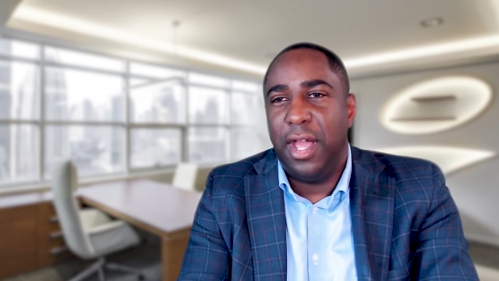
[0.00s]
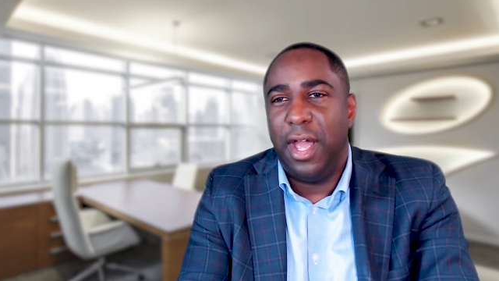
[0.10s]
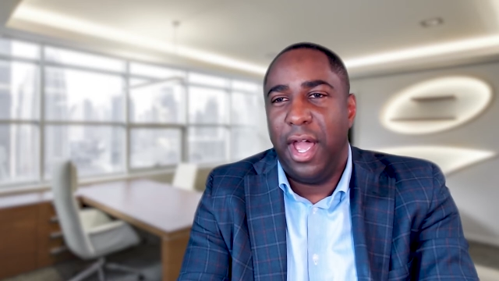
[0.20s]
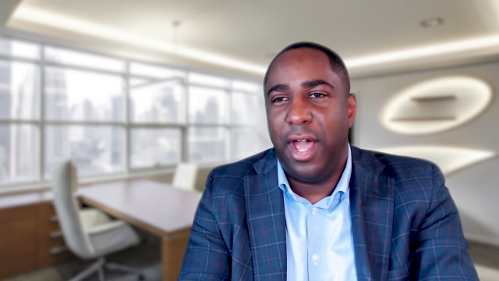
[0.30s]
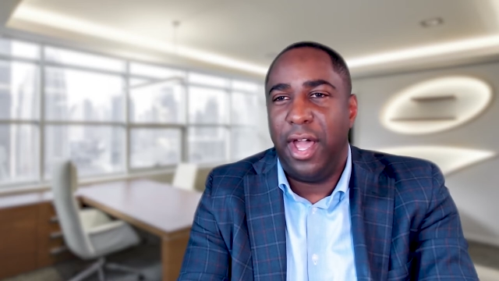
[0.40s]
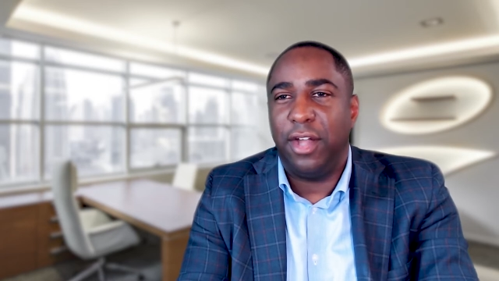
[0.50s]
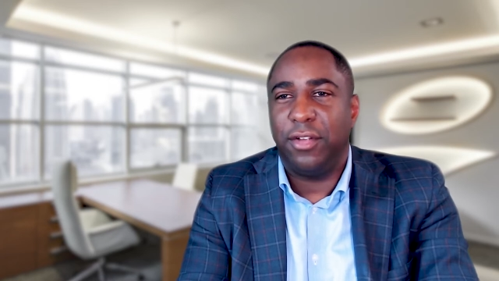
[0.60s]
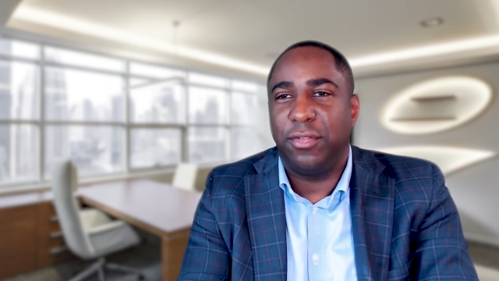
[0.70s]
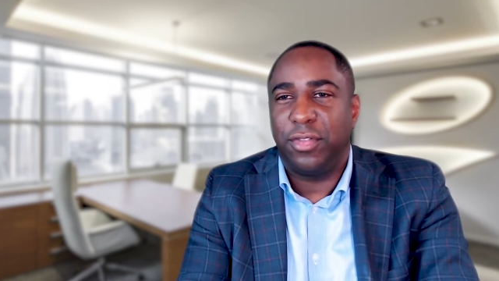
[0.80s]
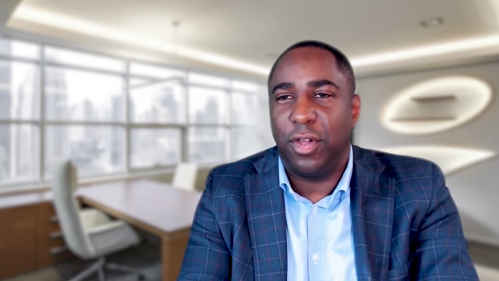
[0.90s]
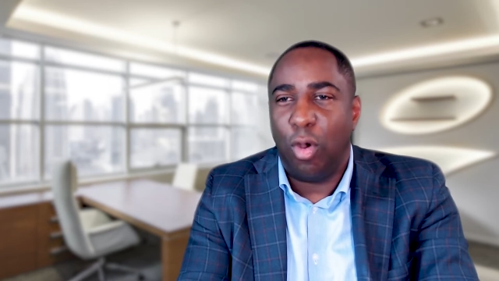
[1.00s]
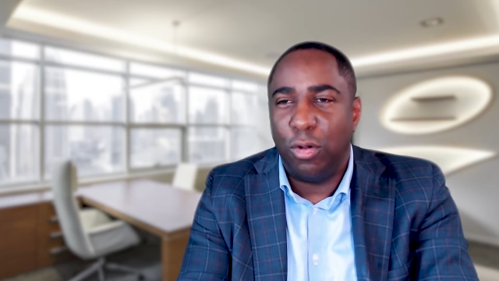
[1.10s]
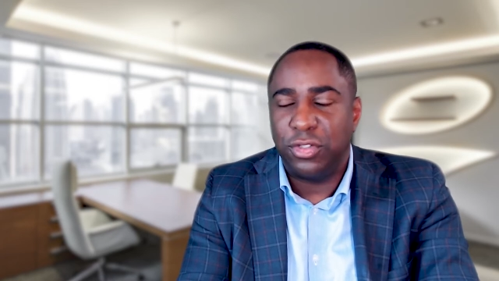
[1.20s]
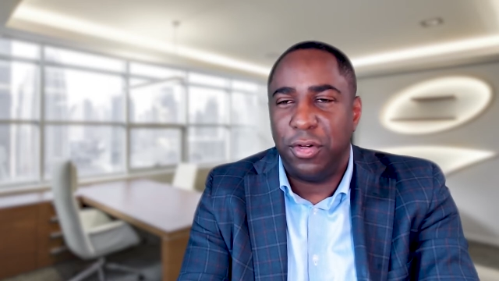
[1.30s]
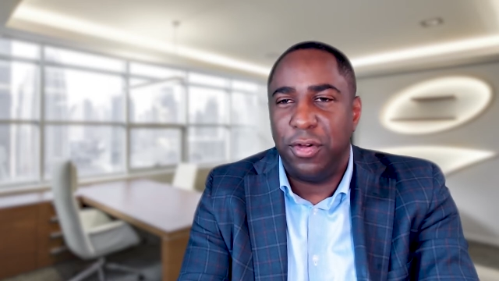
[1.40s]
the
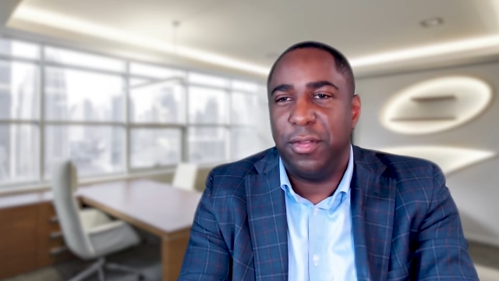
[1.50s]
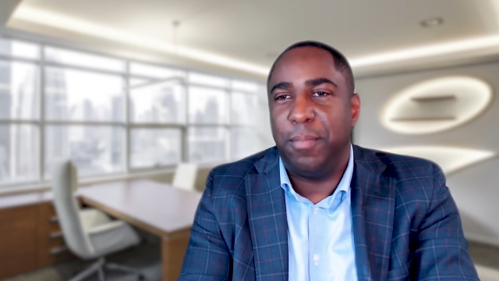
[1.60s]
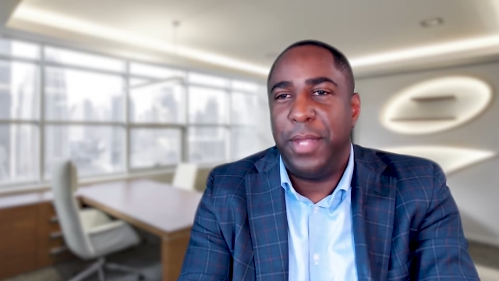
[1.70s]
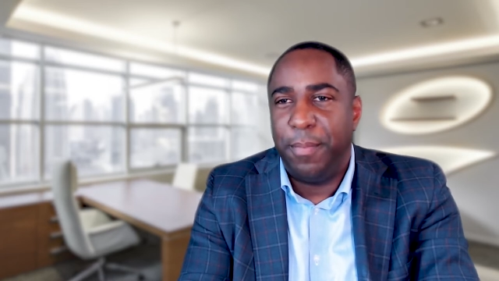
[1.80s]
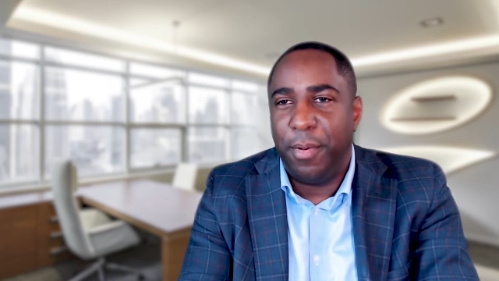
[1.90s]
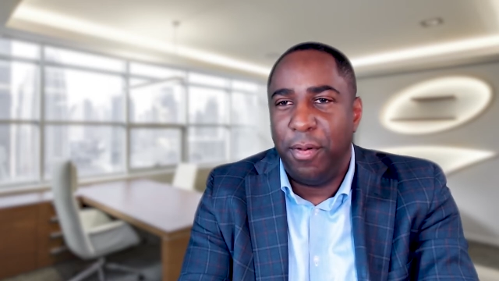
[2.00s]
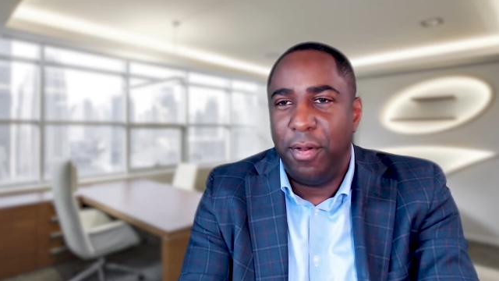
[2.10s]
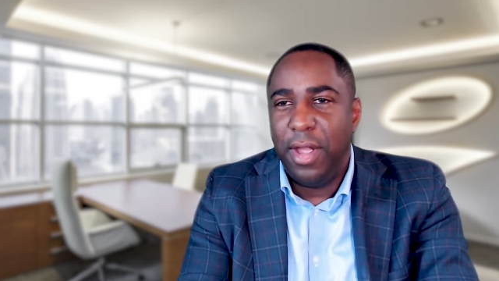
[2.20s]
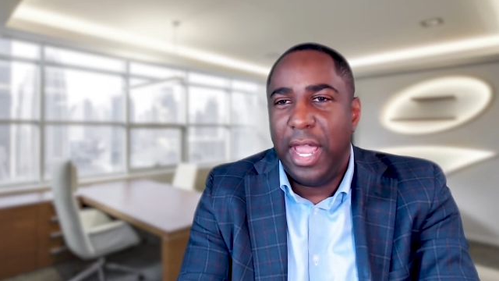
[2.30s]
culture, the people,